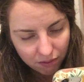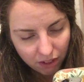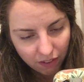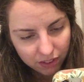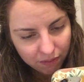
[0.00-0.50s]

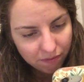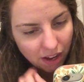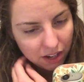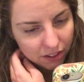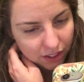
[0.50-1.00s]
we have some
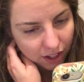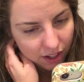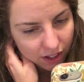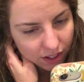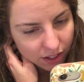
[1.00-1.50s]
values there,
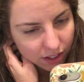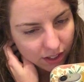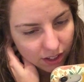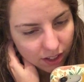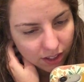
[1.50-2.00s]

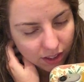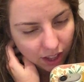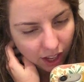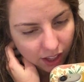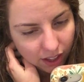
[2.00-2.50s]

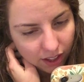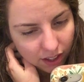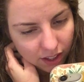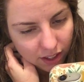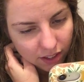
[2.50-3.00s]
like
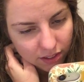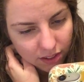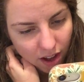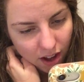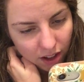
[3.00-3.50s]

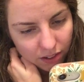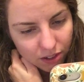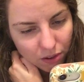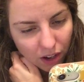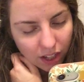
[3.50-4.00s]
songs,
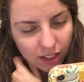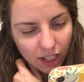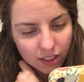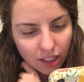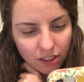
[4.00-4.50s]
stories,
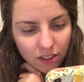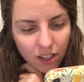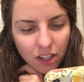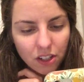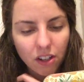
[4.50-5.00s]
ancestors,
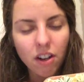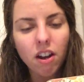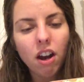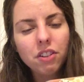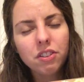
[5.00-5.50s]
nature.
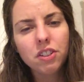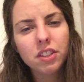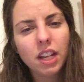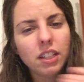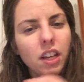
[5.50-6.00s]
Also
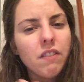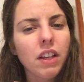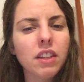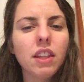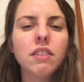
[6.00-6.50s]
just the idea of
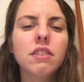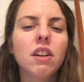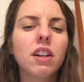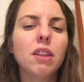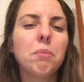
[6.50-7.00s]
like things
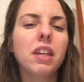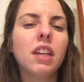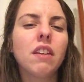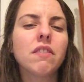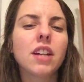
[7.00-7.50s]
starting in the
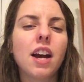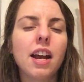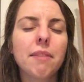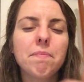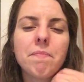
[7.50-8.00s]
beginning of
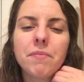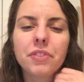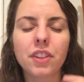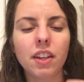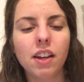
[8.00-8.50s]
time.
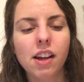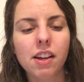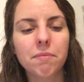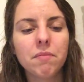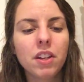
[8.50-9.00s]

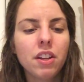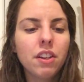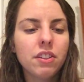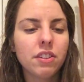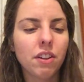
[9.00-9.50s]

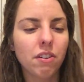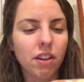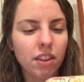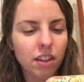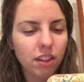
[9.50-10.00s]
So
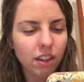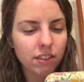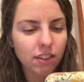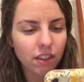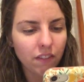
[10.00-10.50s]
I think
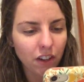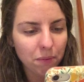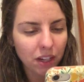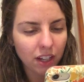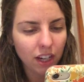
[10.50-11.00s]
that's in the very
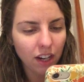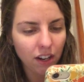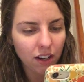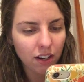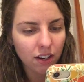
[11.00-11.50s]
beginning
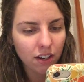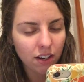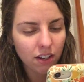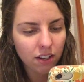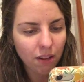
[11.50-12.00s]
here.
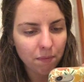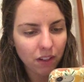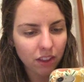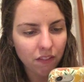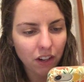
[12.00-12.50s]
Yep,
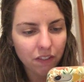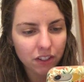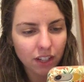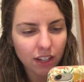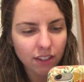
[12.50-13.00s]
and the very
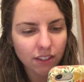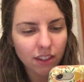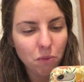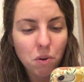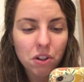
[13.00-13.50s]
first line it says,
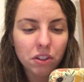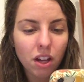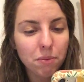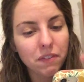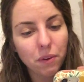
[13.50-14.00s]
in the world
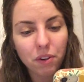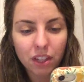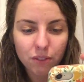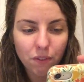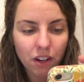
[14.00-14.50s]
long before
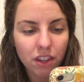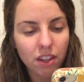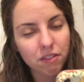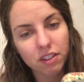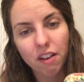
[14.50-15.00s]
this one,
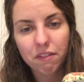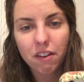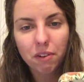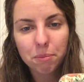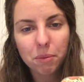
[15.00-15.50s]
there's enough for
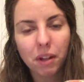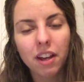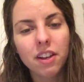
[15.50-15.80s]
everyone, blah, blah.